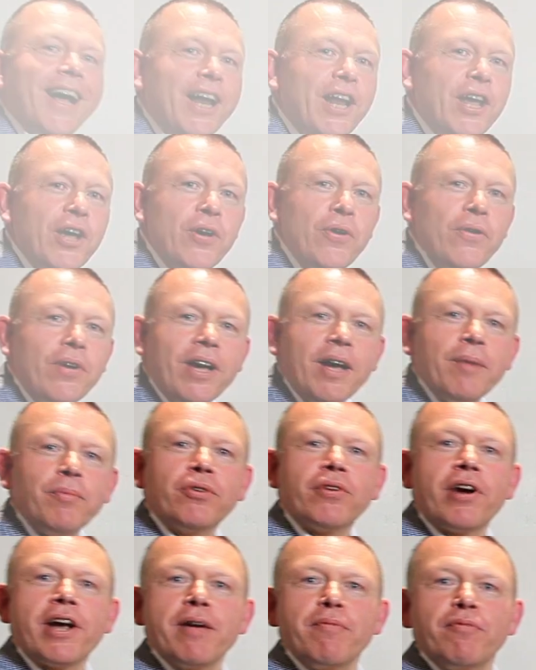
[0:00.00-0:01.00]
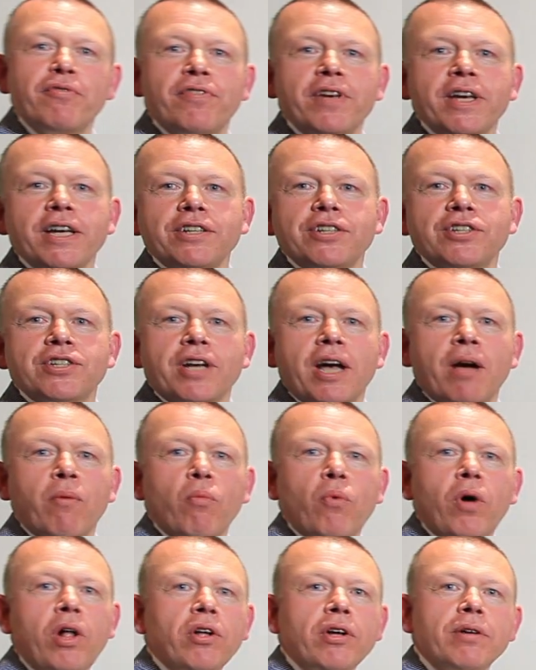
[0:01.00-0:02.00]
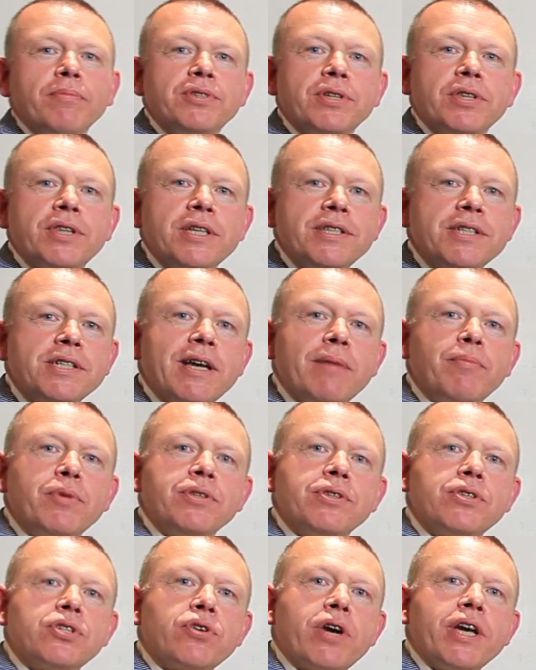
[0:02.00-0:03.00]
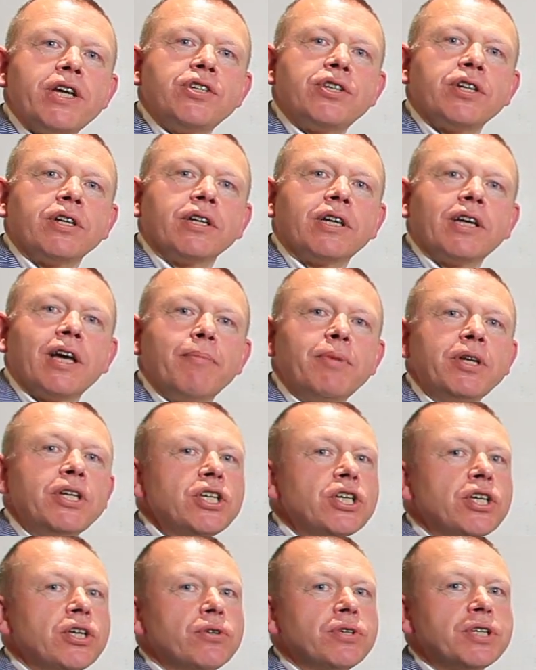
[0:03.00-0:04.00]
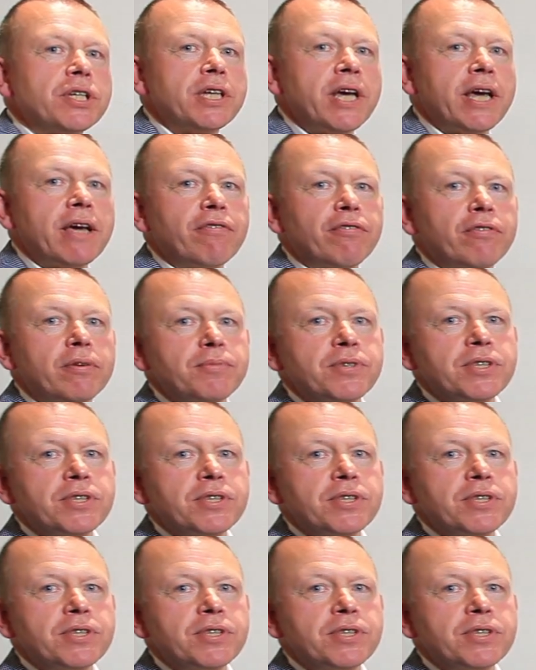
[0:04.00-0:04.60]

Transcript: Hello, I'm Graham Fitch and welcome to this demonstration coming to you today from